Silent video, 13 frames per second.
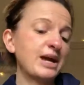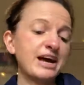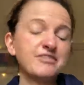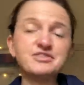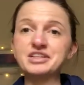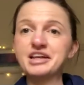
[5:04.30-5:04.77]
we
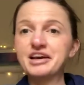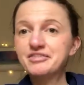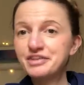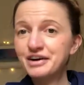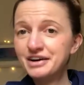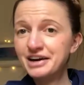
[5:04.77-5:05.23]
have to
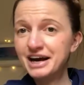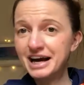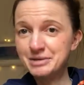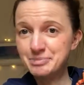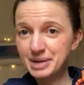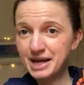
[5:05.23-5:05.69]
live
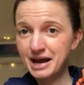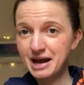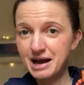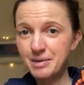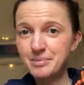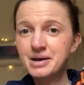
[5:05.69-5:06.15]
and be
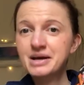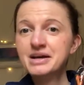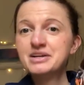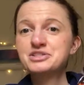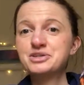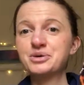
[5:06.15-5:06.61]
calm.
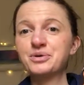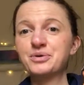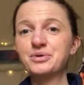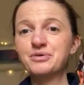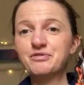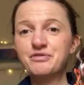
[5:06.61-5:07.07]

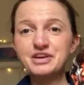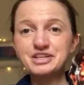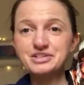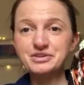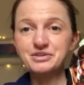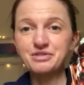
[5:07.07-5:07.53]
So
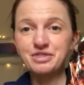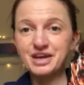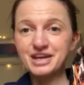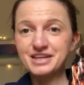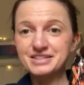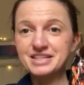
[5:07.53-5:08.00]
freezer
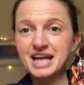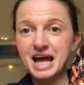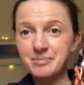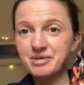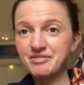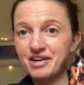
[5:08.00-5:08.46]
things
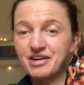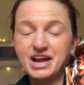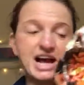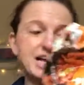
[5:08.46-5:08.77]
can be very